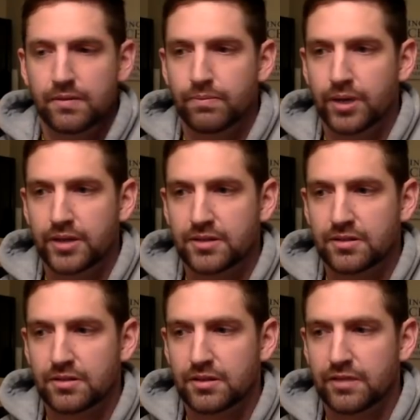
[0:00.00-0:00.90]
But
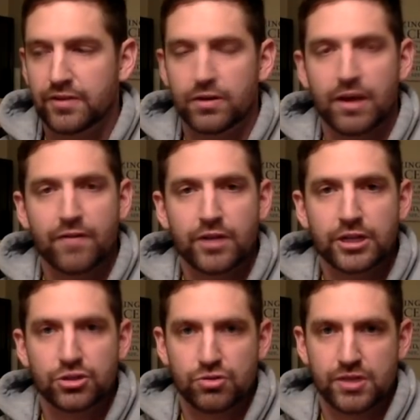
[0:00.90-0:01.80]
if you're ever
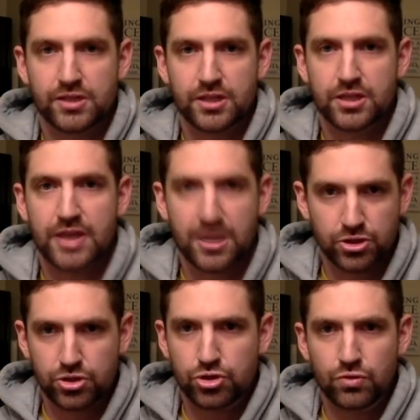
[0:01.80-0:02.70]
interested, guys,
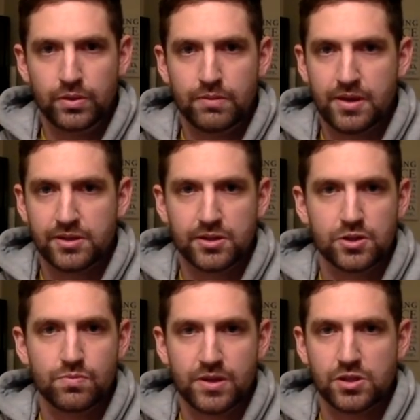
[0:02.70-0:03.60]
just shoot me a message
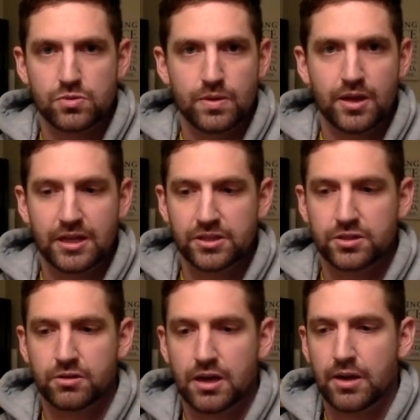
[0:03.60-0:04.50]
me on
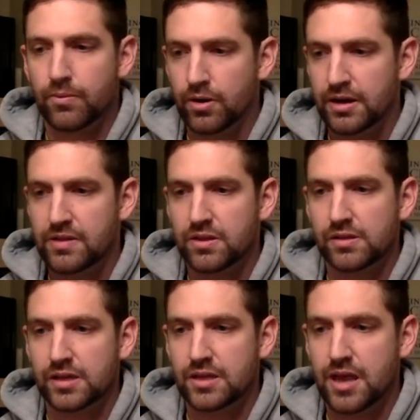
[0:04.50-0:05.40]
Instagram or anything
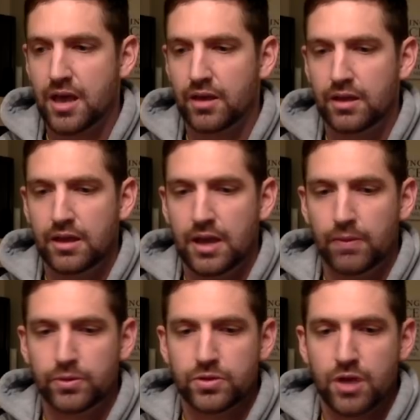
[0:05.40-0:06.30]
like that, and
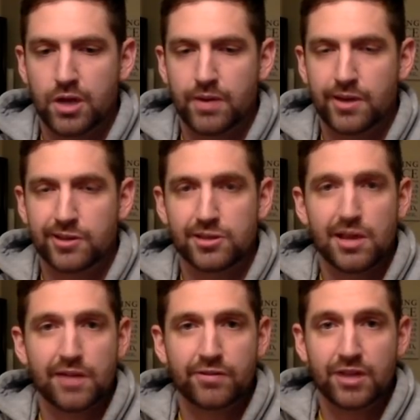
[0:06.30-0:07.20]
we'll talk about it. There's a
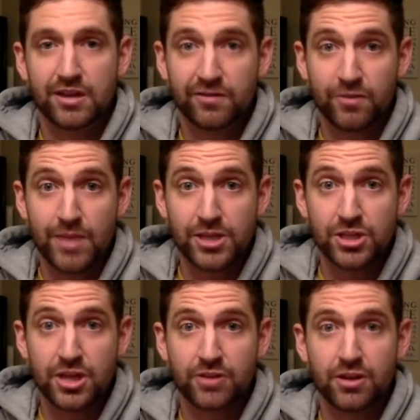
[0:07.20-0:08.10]
lot of great information
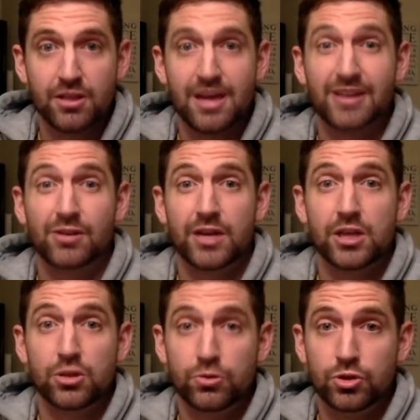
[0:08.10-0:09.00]
out there, a lot of great
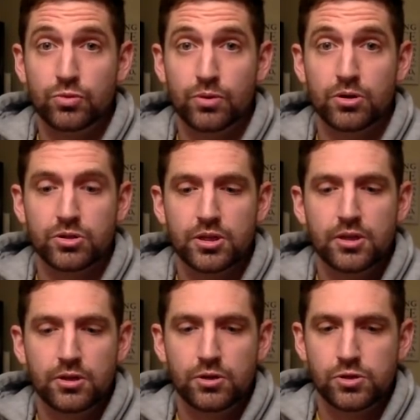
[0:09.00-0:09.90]
YouTubers
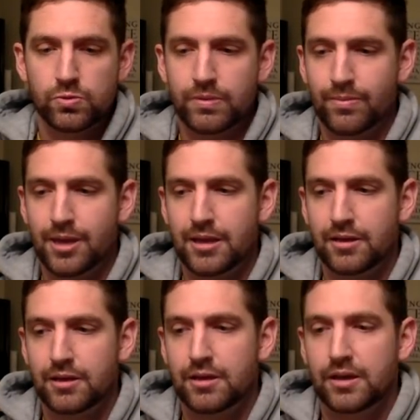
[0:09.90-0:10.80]
who swim bait,
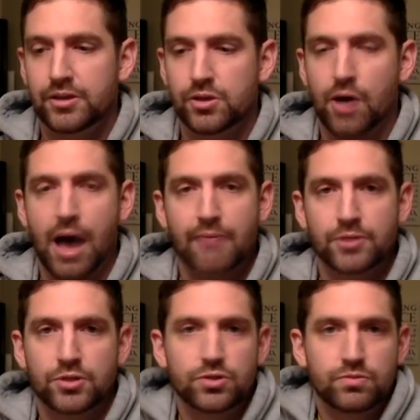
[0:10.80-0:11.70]
and so I'm
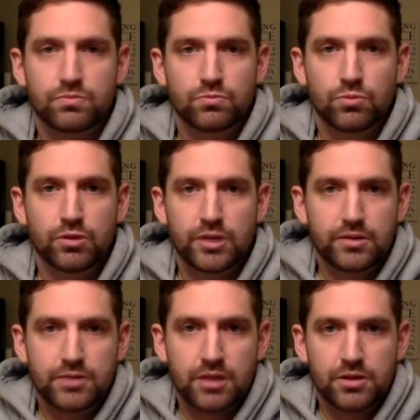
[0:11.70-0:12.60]
just really
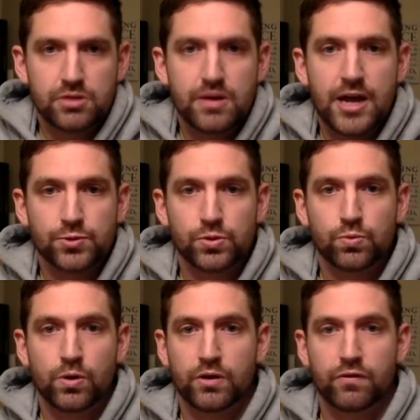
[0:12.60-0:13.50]
telling you guys what's
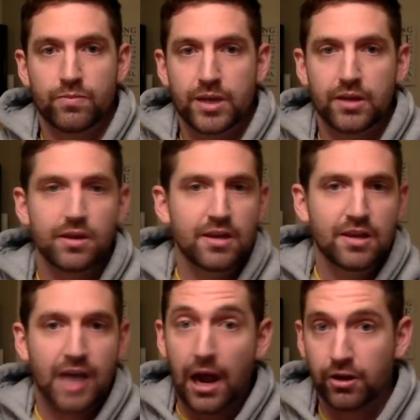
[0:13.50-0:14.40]
worked for me.
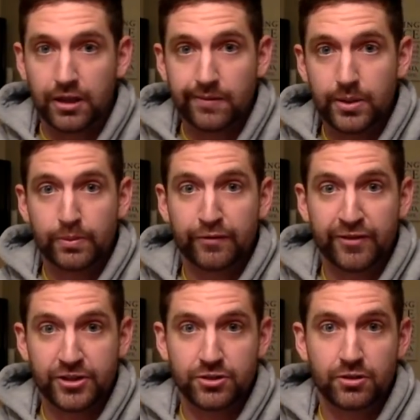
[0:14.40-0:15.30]
I don't claim to be a
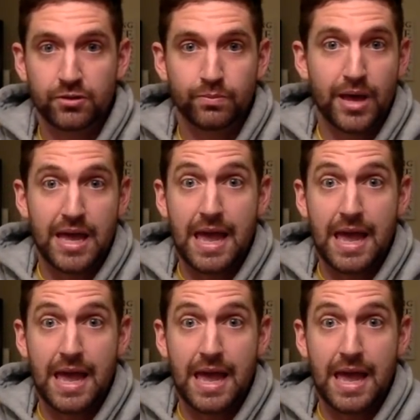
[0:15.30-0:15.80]
professional by